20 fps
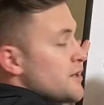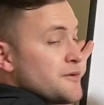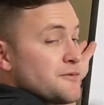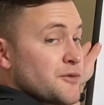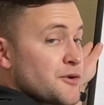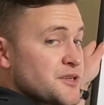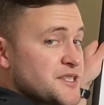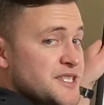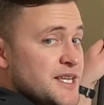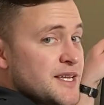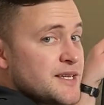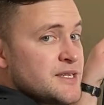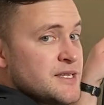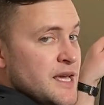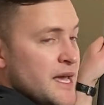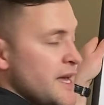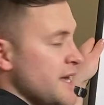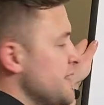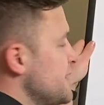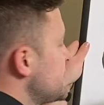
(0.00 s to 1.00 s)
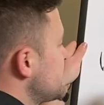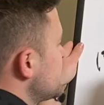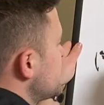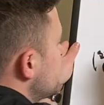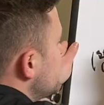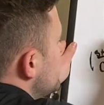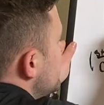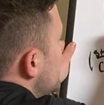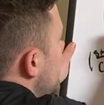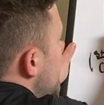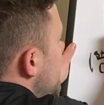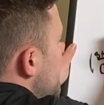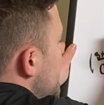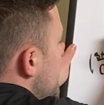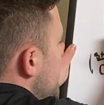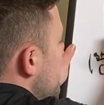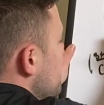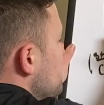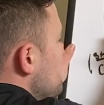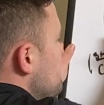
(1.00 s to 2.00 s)
for 10 days and
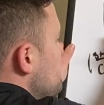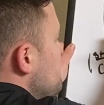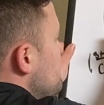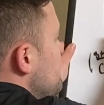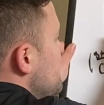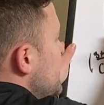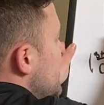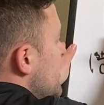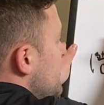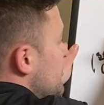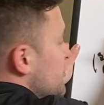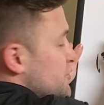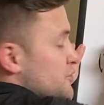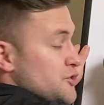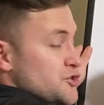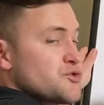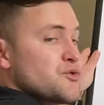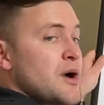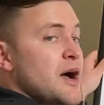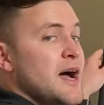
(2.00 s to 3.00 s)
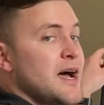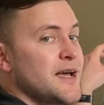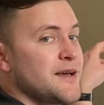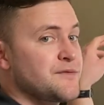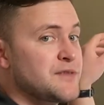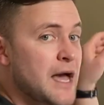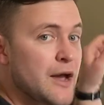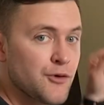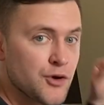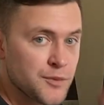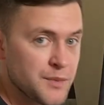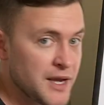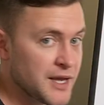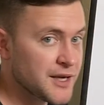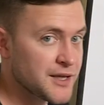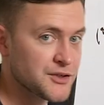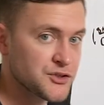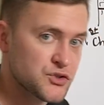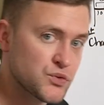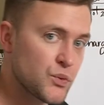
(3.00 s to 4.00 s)
then be able to drive that
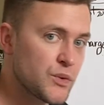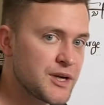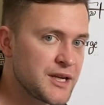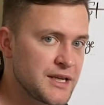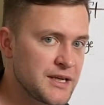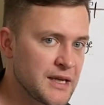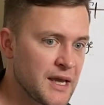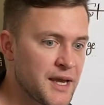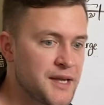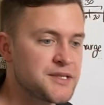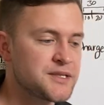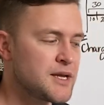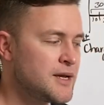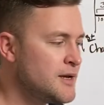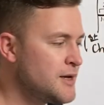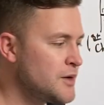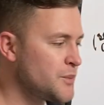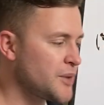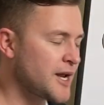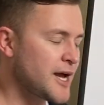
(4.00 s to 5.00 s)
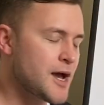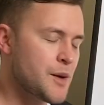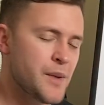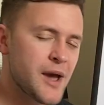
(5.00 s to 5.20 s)
remaining 20 days. But I